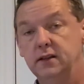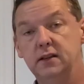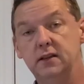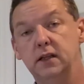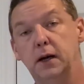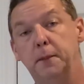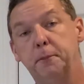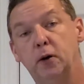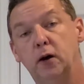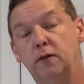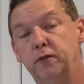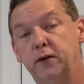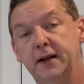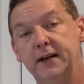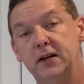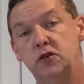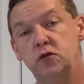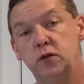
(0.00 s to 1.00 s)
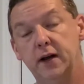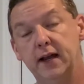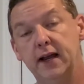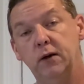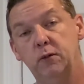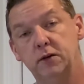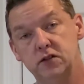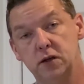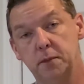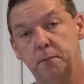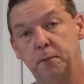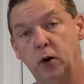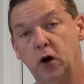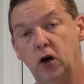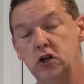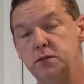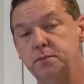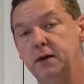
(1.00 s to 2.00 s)
the perforated tray with some
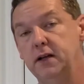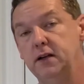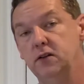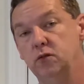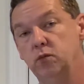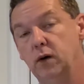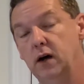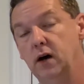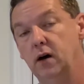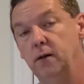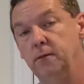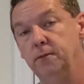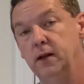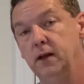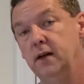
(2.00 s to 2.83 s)
parchment as well.